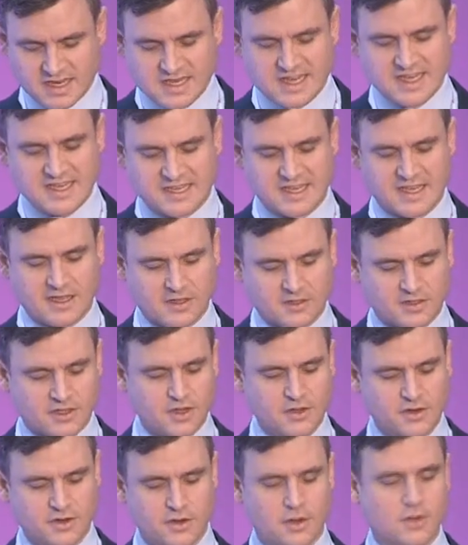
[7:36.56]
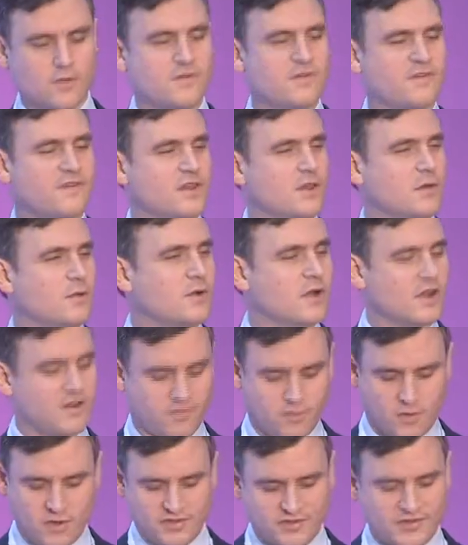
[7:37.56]
detailed overview
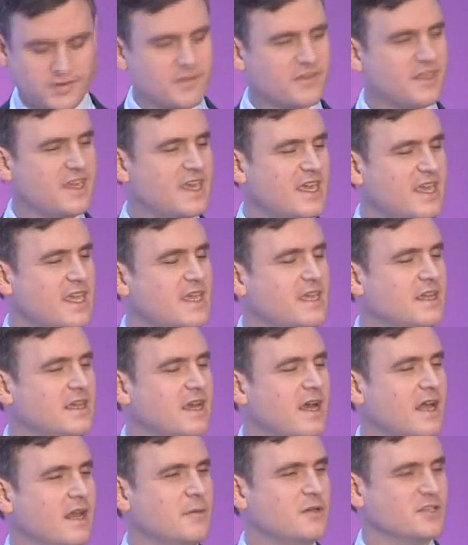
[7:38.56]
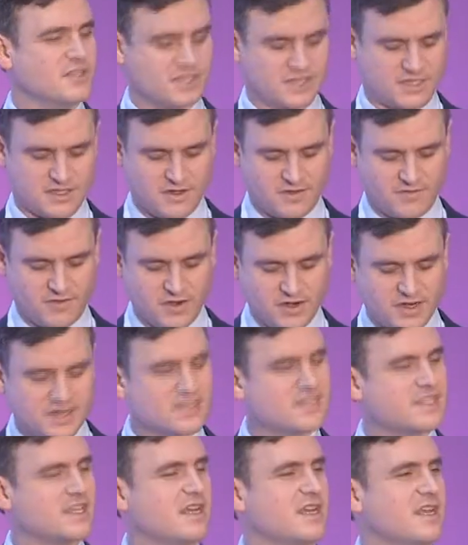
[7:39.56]
of what some of the key elements of
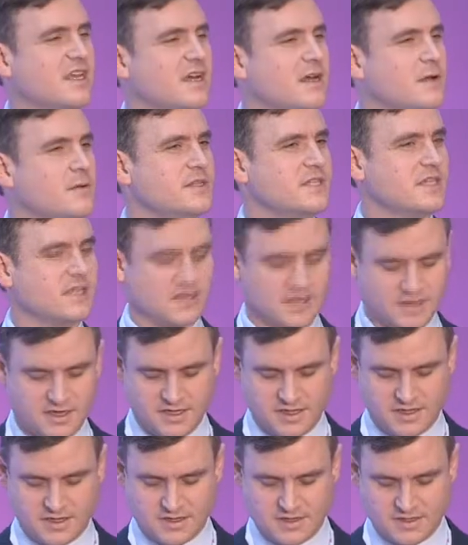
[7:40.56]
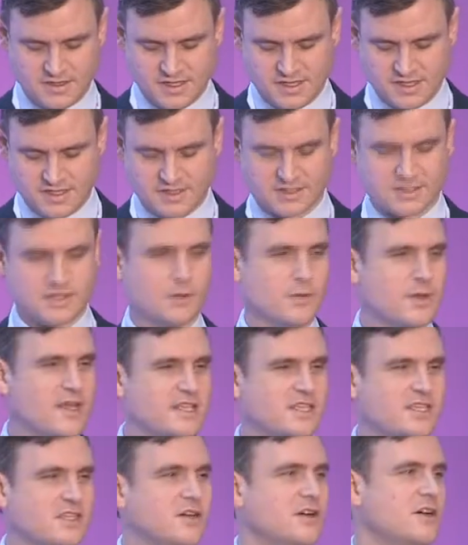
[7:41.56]
understanding Highways England are. So
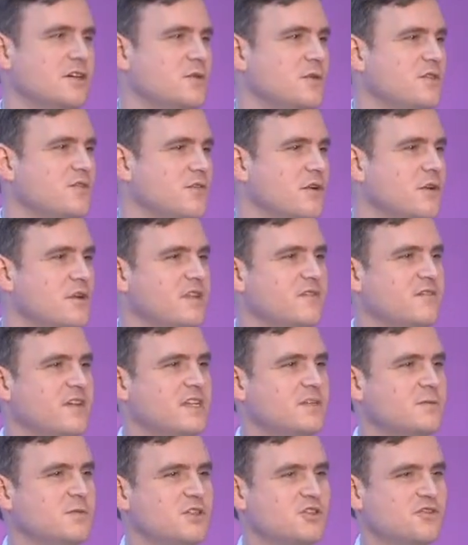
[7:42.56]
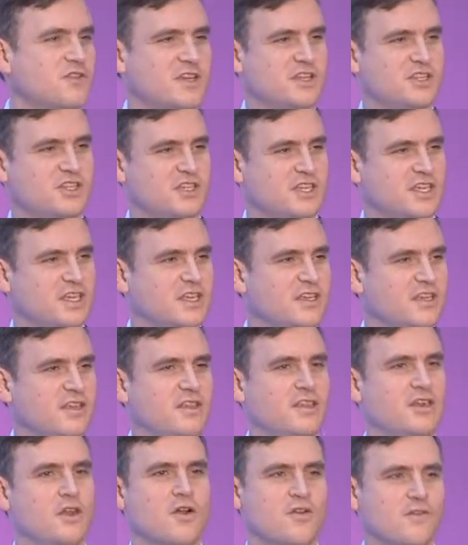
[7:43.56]
it starts with the road investment strategy,
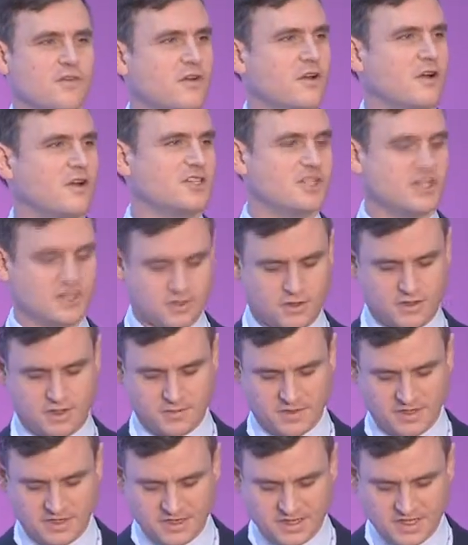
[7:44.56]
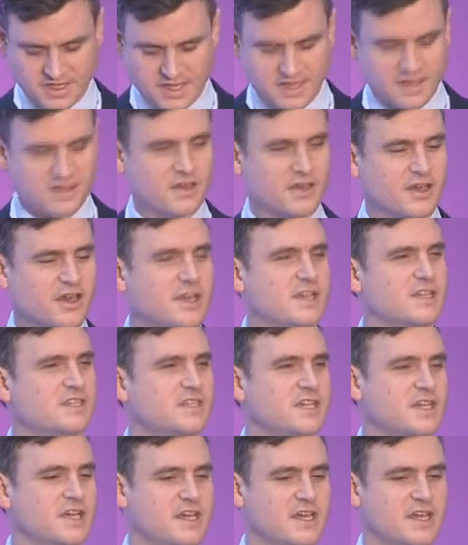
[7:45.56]
the overarching document that has